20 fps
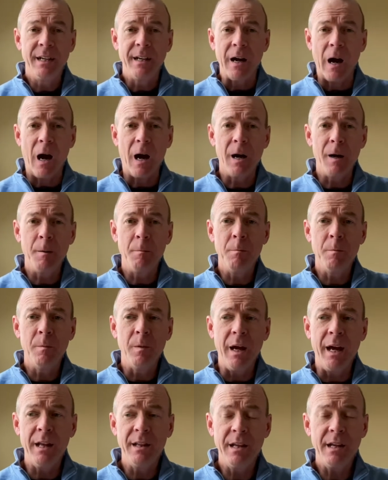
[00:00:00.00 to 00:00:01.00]
And
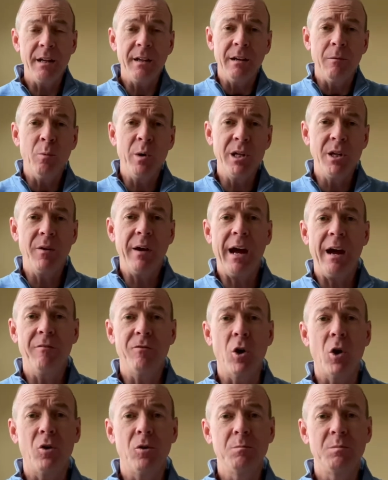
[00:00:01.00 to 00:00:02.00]
then when you have
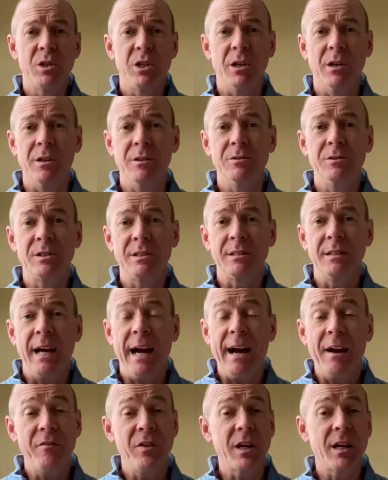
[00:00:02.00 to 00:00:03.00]
home shows,
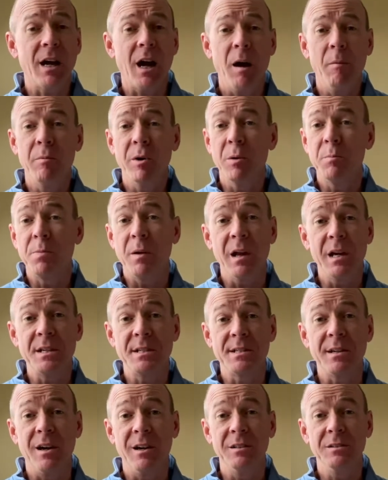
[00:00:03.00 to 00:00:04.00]
have the combo play
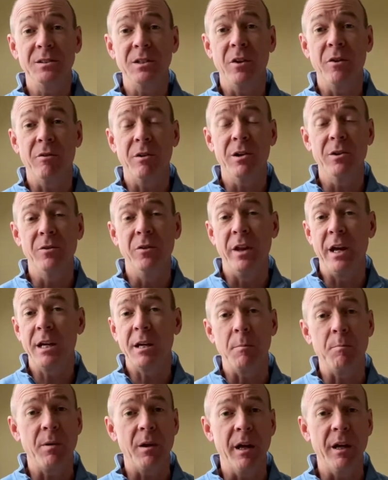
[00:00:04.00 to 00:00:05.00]
songs on their own. They
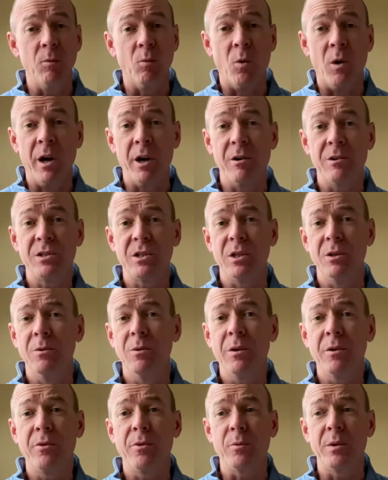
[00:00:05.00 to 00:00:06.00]
could play 1 or 2
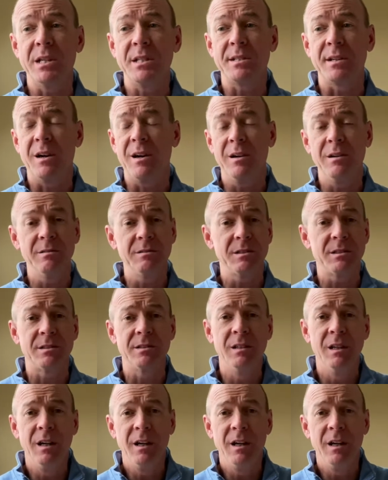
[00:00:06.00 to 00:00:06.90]
or 3 songs